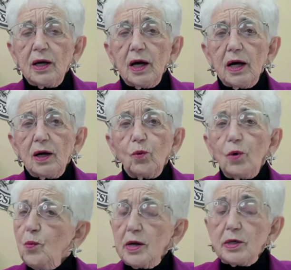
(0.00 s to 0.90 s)
Uh,
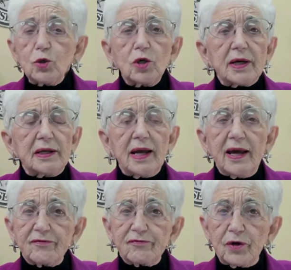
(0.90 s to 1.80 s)
we want to look at
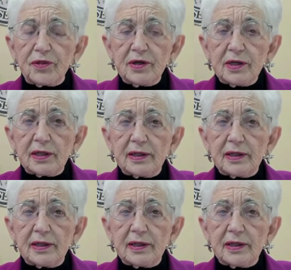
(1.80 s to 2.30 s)
everything,